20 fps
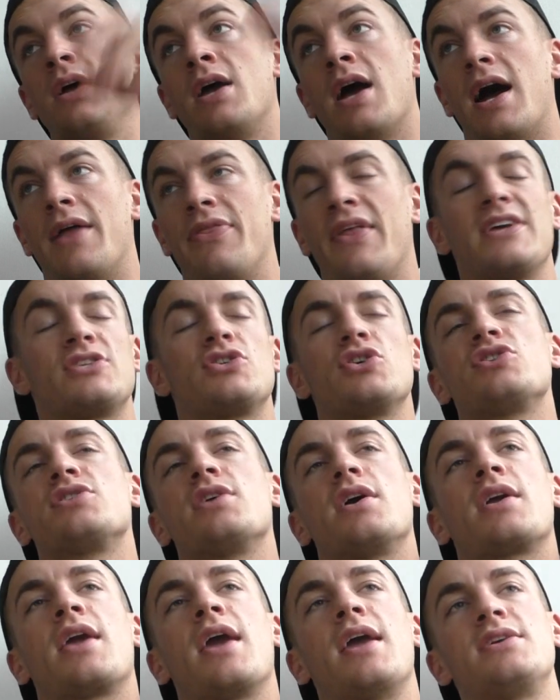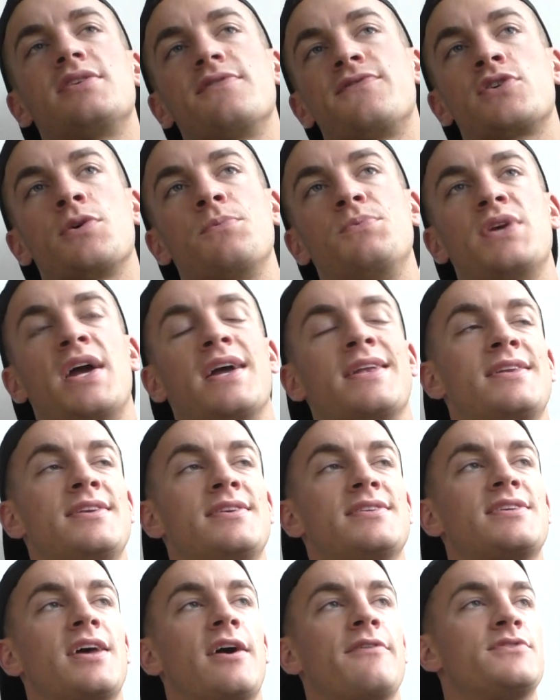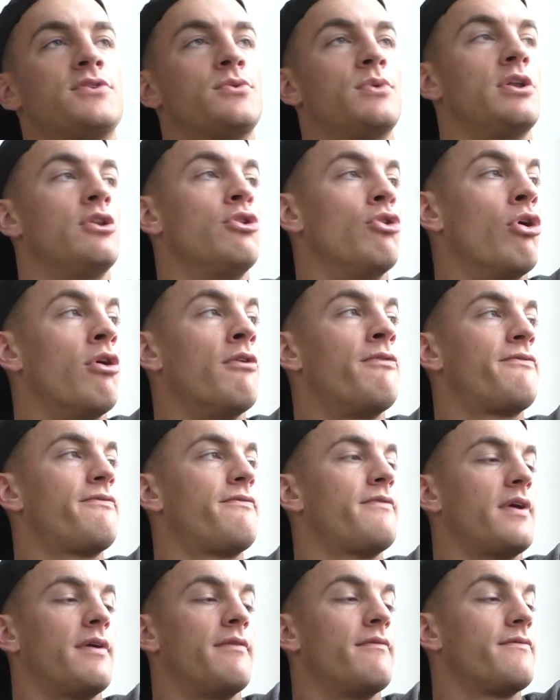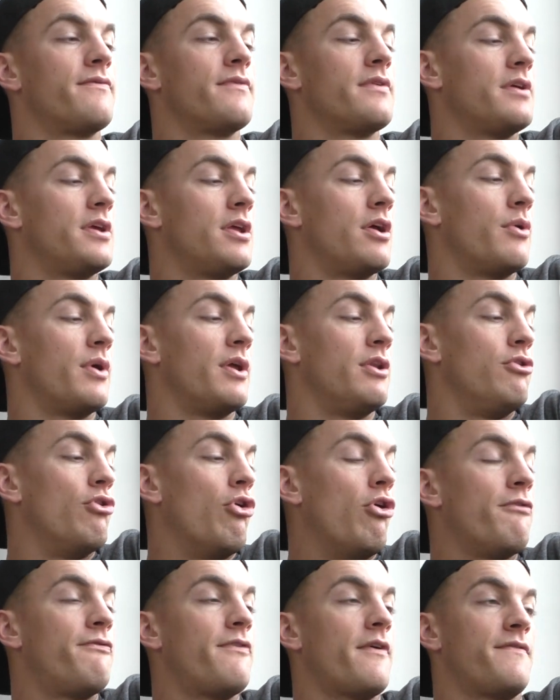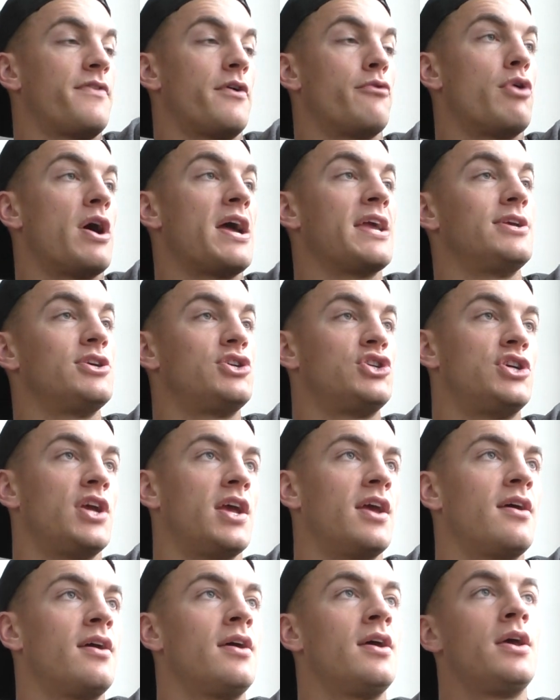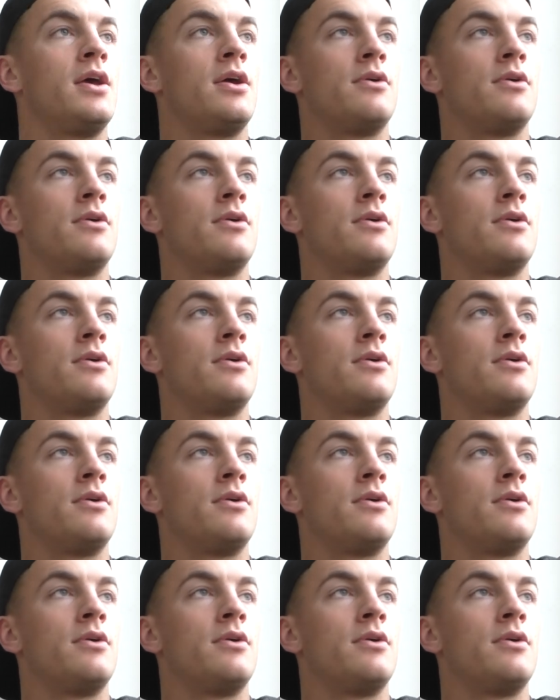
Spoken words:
And that's just a case of subjecting yourself to enough of the right shit,